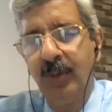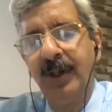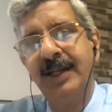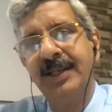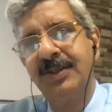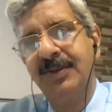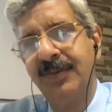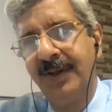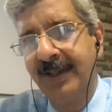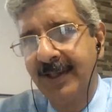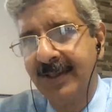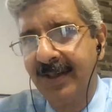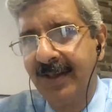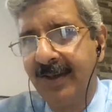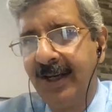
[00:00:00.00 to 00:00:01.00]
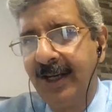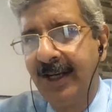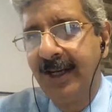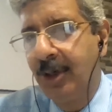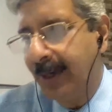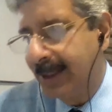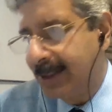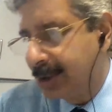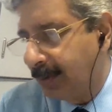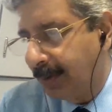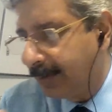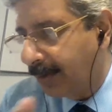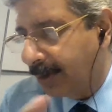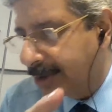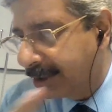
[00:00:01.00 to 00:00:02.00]
as far as the radioactive or
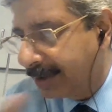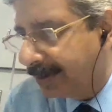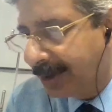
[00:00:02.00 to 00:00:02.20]
whatever,